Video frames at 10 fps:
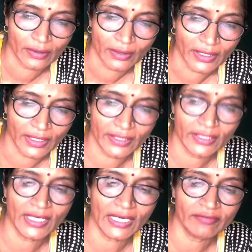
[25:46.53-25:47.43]
And
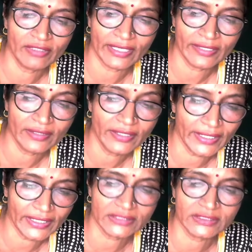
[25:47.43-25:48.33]
here I will write the
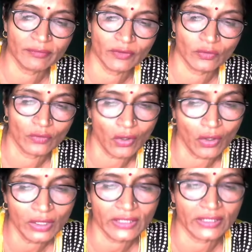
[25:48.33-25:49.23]
next term, no,
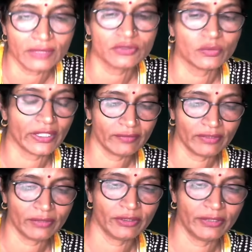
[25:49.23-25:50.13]
all the terms
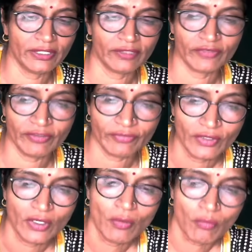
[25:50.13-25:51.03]
whatever will be left. If
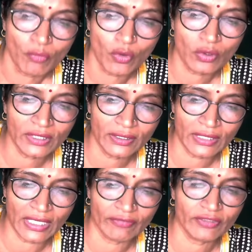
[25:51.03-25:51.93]
more than
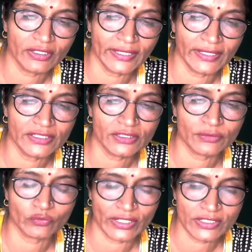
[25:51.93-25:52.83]
after 10 is
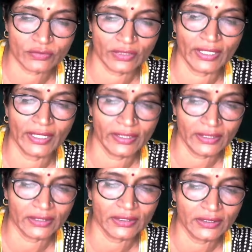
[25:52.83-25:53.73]
y square, any
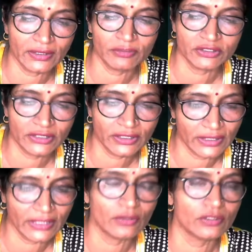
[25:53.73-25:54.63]
other term is there,
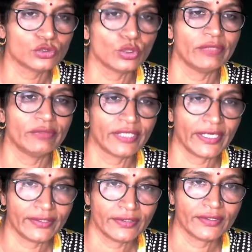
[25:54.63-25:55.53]
that also I will
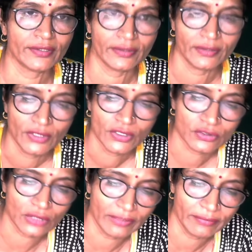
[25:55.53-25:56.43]
write it here.
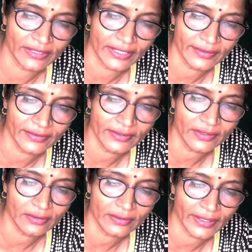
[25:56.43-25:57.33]
So I will write here
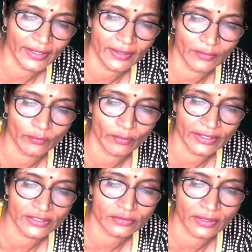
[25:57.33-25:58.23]

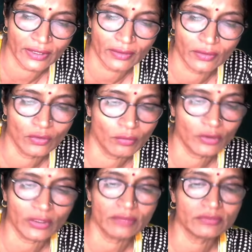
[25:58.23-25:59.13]
10y square. No
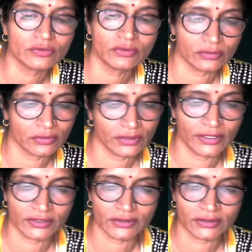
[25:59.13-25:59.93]
more terms, so it is.